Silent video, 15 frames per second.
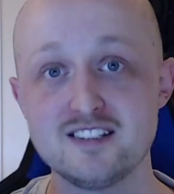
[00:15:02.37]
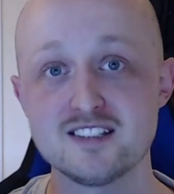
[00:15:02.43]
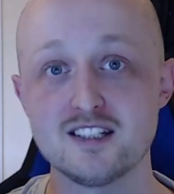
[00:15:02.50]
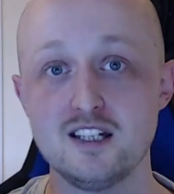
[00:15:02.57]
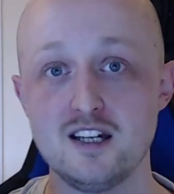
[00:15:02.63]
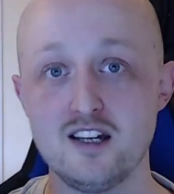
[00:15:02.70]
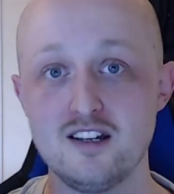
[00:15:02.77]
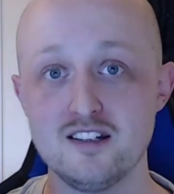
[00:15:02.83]

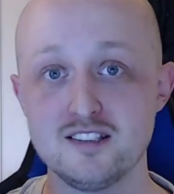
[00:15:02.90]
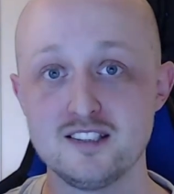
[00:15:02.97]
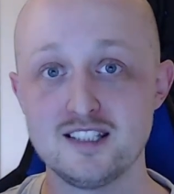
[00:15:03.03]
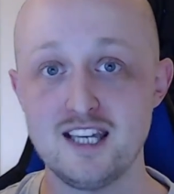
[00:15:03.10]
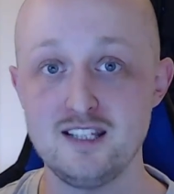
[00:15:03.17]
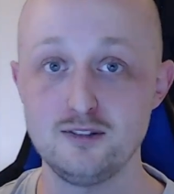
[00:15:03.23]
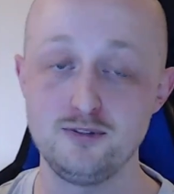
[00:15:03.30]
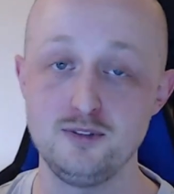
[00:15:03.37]
a case
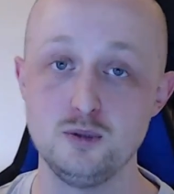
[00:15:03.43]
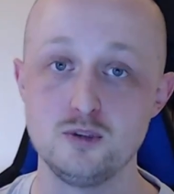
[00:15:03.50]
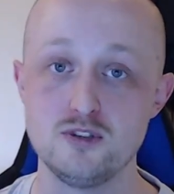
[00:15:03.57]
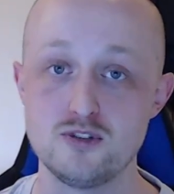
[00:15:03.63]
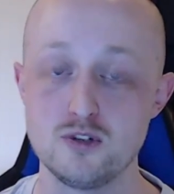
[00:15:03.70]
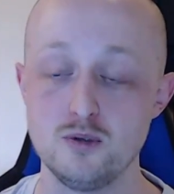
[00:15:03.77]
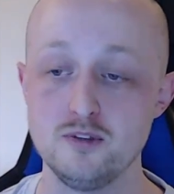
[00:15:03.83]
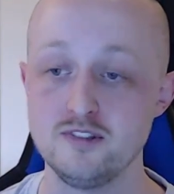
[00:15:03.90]
for your
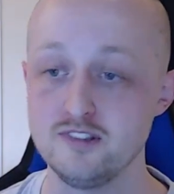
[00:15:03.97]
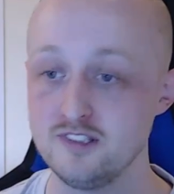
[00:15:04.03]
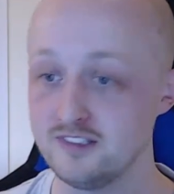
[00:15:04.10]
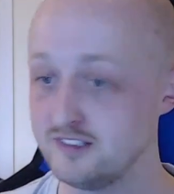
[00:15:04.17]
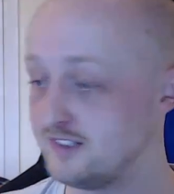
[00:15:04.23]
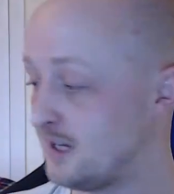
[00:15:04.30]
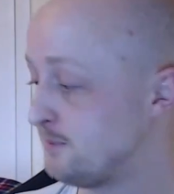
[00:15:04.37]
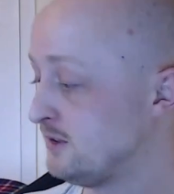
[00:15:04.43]
controllers, and this is
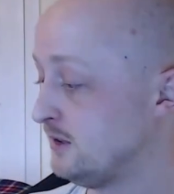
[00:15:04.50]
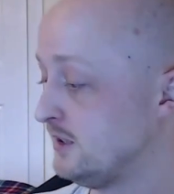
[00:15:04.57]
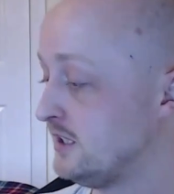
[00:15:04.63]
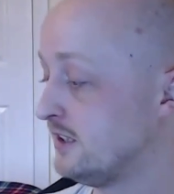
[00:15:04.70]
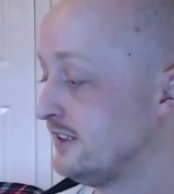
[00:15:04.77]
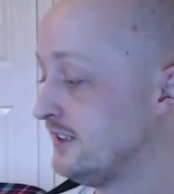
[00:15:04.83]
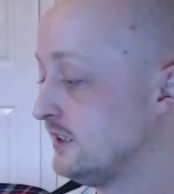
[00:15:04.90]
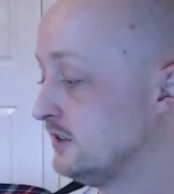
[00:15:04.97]
absolutely
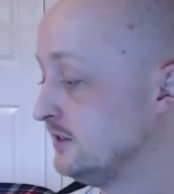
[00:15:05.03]
ideal.